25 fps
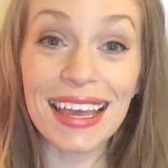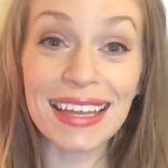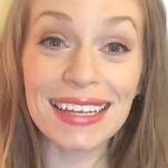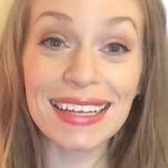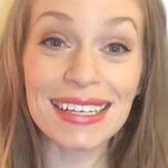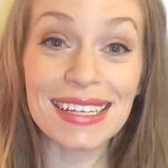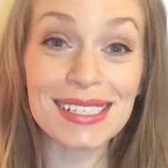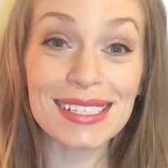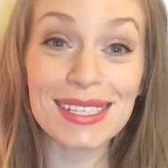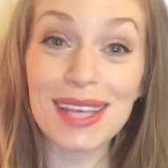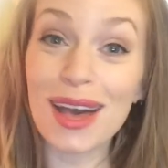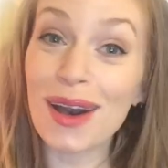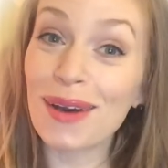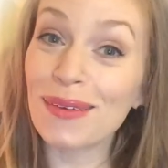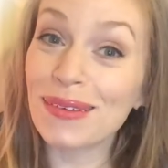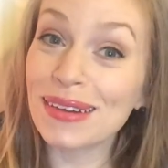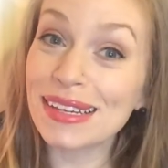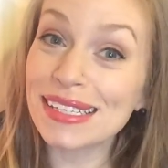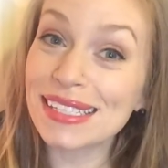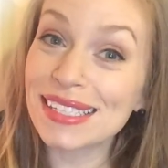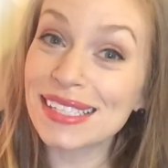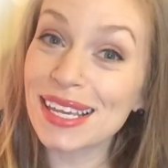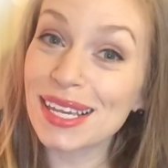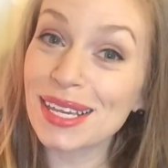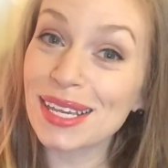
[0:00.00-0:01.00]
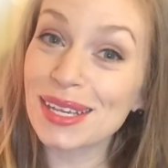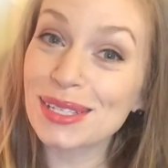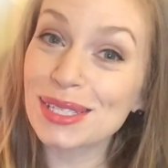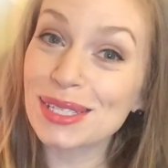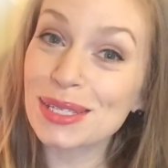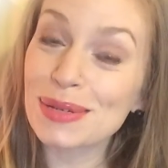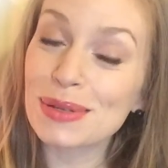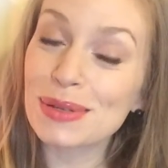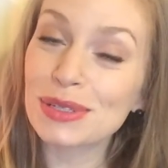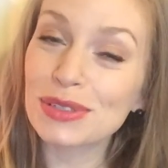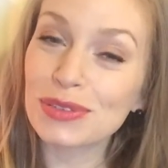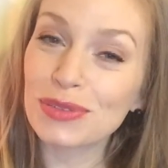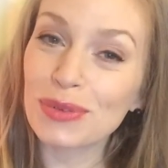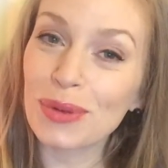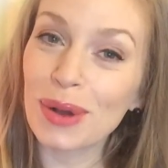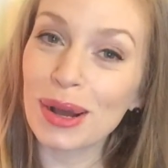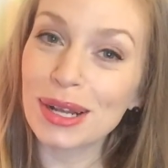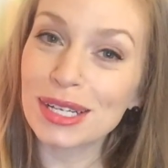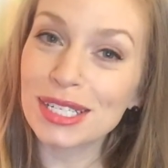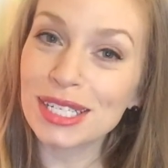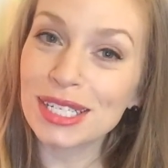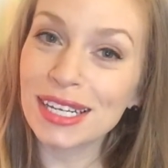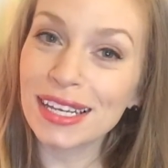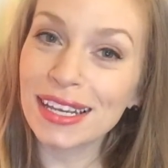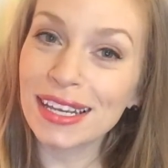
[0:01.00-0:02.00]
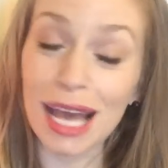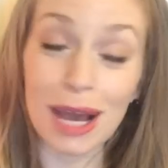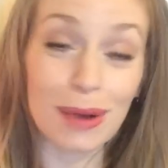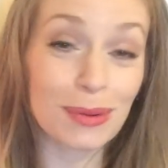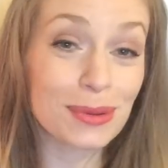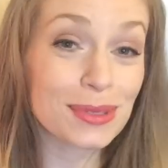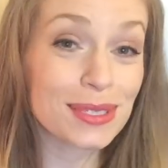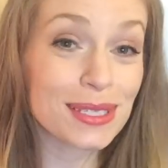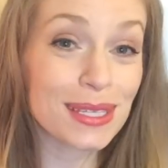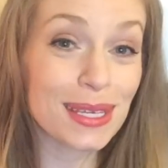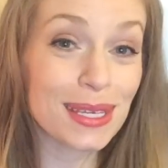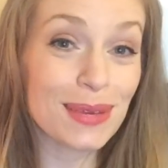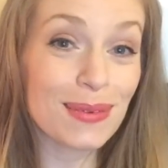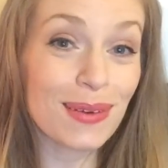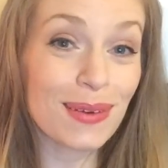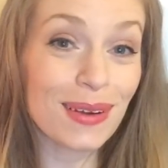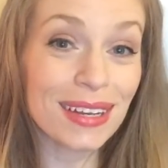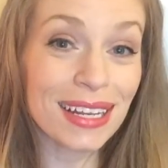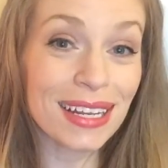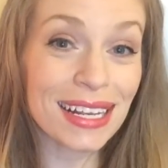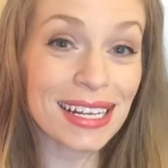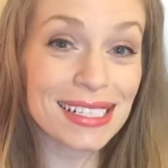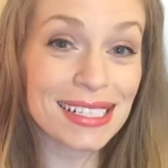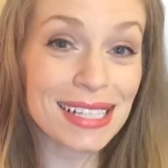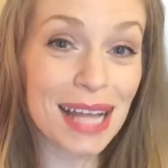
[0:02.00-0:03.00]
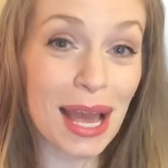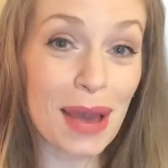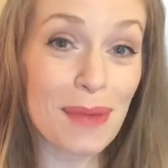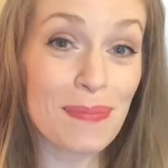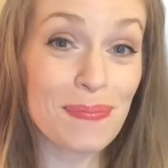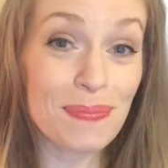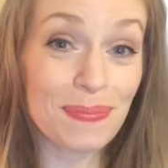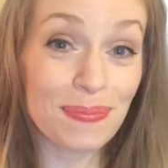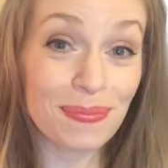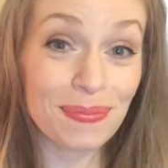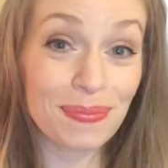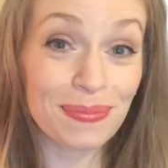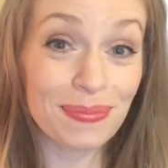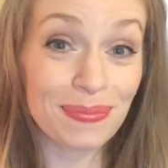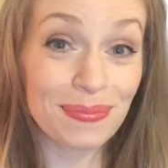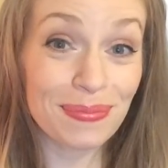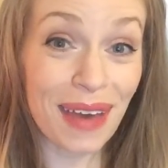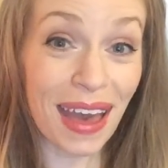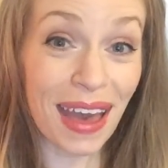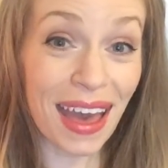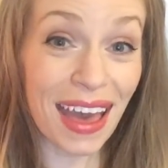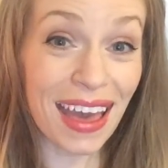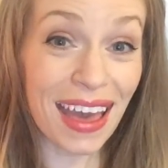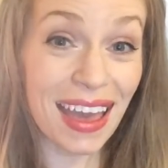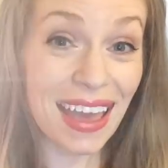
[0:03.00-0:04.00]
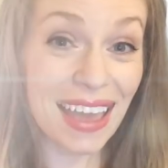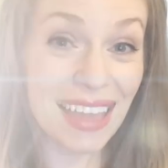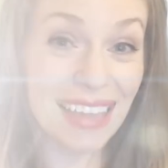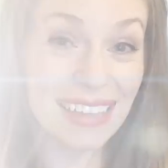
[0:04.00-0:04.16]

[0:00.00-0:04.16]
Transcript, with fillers: And as always, thank you so much for watching. I will see you all next time. Bye.